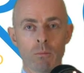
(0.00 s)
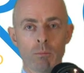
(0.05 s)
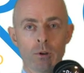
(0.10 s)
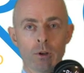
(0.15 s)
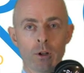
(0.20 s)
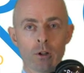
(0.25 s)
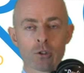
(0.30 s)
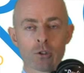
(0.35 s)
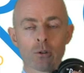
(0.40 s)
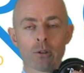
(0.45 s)

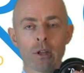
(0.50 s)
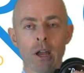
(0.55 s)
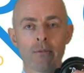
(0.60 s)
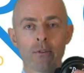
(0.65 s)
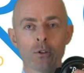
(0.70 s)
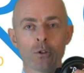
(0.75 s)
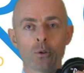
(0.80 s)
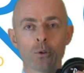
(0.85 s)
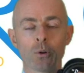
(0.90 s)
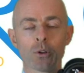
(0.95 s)
but also to
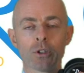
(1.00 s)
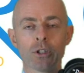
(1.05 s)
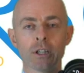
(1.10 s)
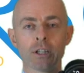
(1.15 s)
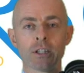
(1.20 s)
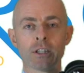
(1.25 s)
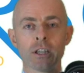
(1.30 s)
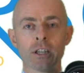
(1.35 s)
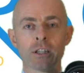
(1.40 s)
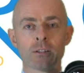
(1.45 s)
have a dorsi
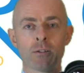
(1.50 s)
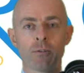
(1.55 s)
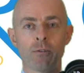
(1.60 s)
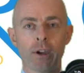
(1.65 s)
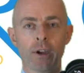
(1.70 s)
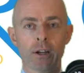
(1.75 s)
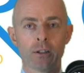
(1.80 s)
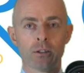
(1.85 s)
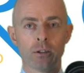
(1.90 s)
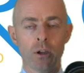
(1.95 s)
assist
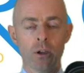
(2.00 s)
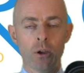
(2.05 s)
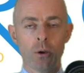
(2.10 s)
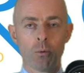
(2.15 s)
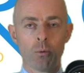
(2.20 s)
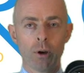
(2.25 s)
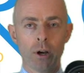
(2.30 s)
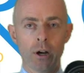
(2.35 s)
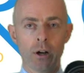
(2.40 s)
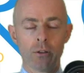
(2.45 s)
effect
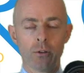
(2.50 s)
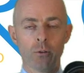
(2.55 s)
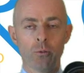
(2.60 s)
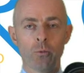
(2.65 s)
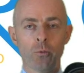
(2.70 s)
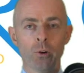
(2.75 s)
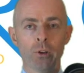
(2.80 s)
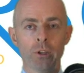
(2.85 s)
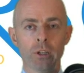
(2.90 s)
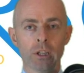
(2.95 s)
where the
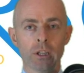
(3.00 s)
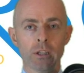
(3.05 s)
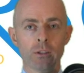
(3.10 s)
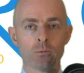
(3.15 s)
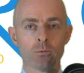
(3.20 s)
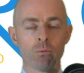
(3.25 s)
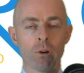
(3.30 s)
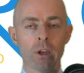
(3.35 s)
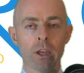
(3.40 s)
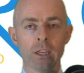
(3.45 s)
foot
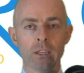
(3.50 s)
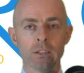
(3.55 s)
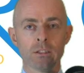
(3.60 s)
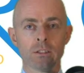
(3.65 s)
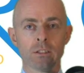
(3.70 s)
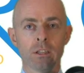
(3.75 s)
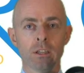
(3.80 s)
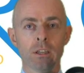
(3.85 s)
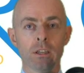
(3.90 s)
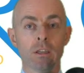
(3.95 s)
is raised.